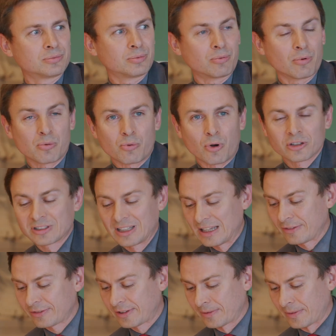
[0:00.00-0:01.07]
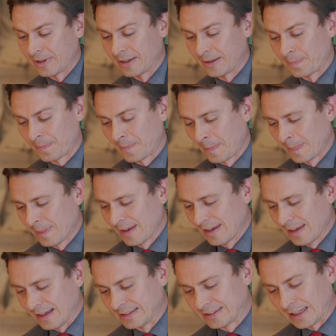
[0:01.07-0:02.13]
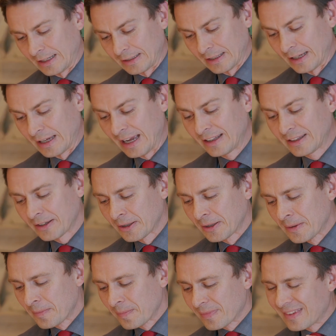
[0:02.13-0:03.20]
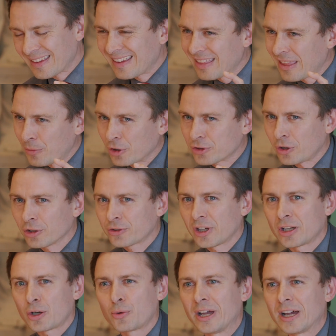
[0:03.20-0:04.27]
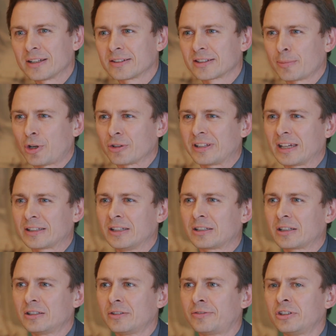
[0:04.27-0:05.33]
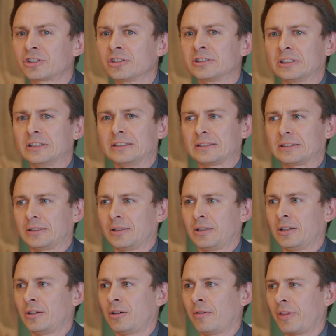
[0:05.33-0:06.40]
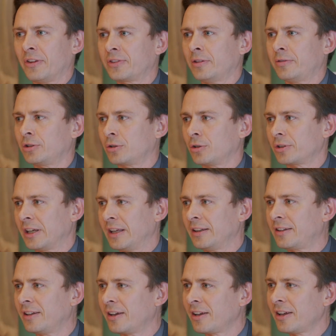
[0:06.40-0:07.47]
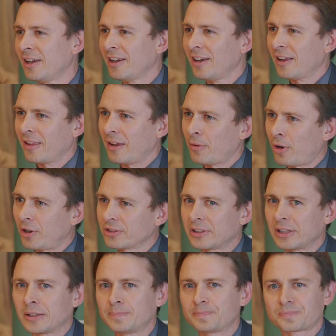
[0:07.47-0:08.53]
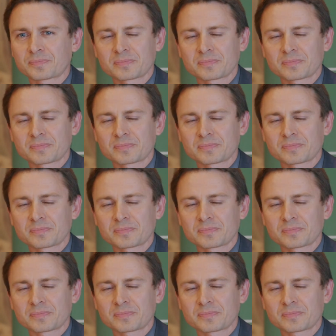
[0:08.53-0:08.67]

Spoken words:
was left aside. And there was also an awareness about technical deficiencies of the Civil Code, and there was a